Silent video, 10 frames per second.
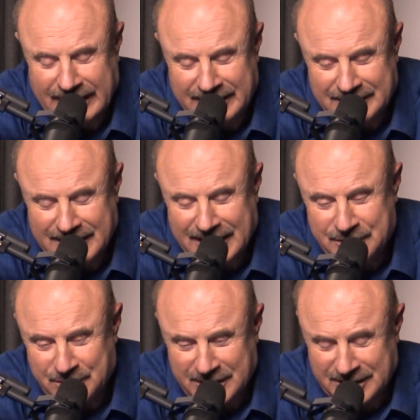And in
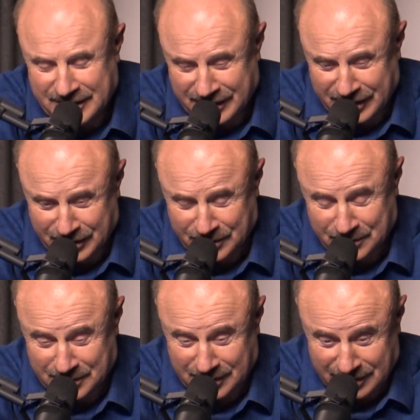case you didn't
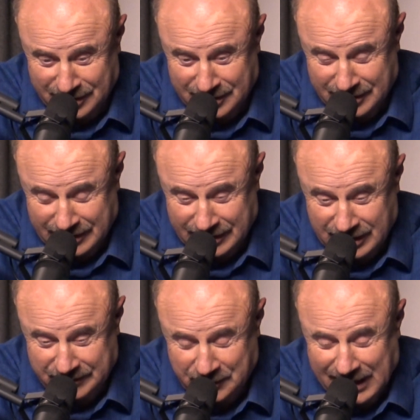know,
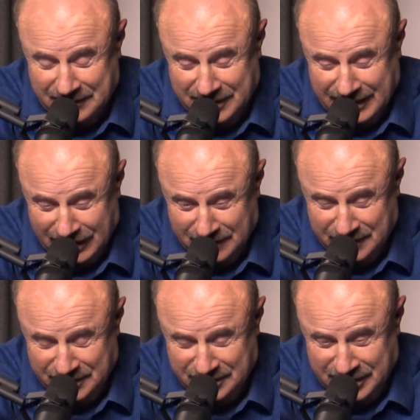if you have a
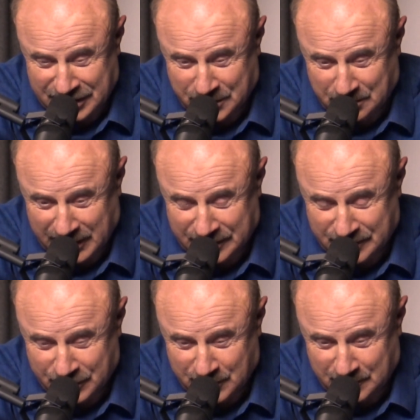television in your
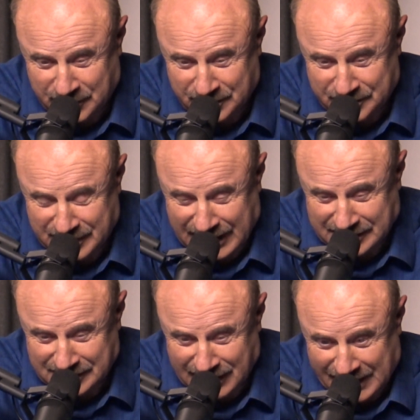bedroom, your
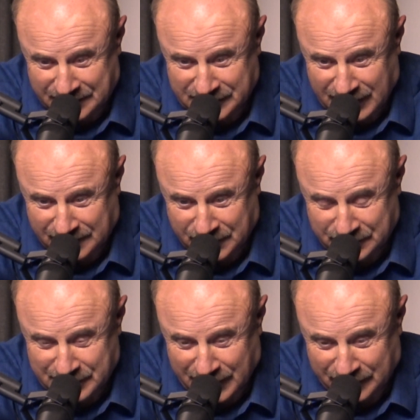sex life
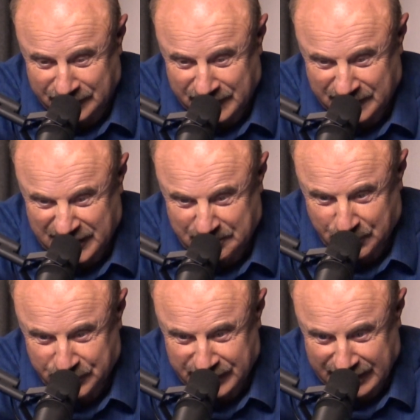suffers
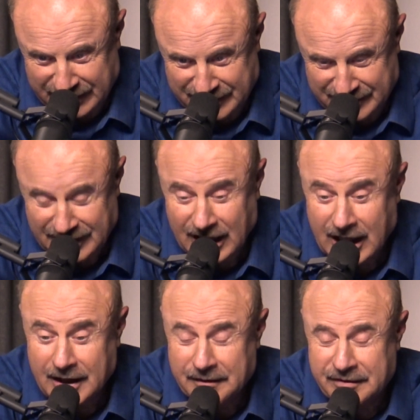50%.
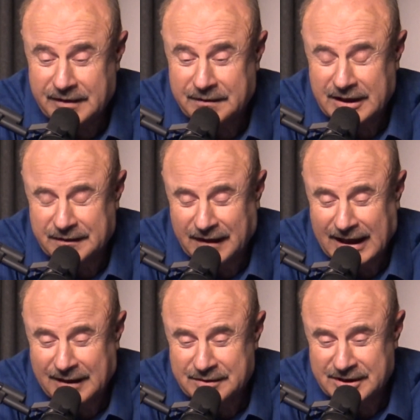
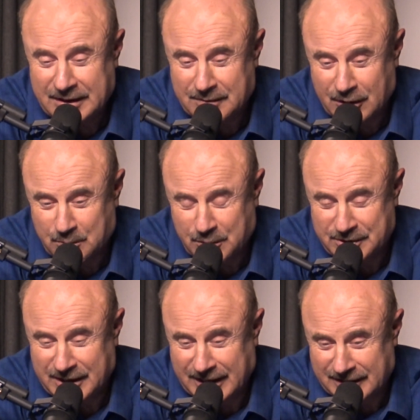
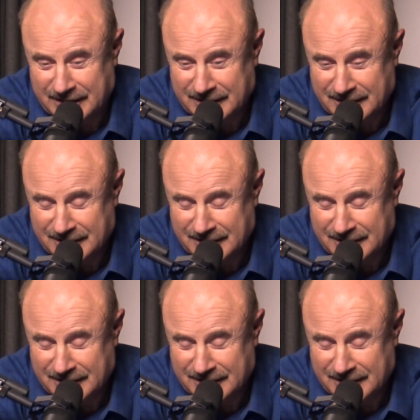55.0%.